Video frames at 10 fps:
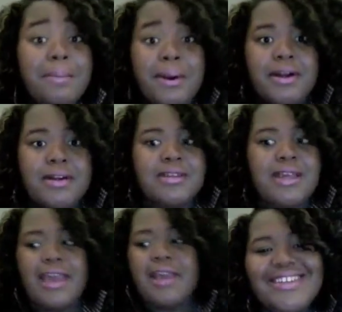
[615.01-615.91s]
big
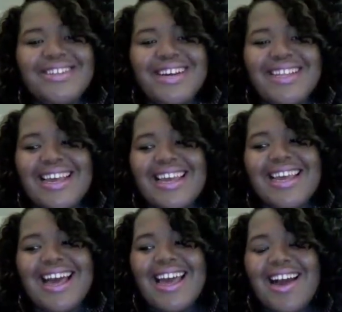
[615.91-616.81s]
burgers. What else do
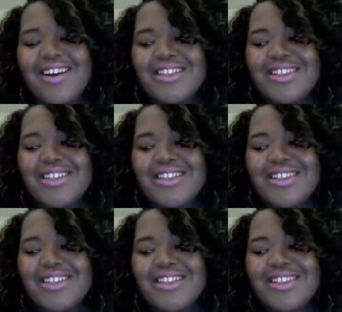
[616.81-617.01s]
I like?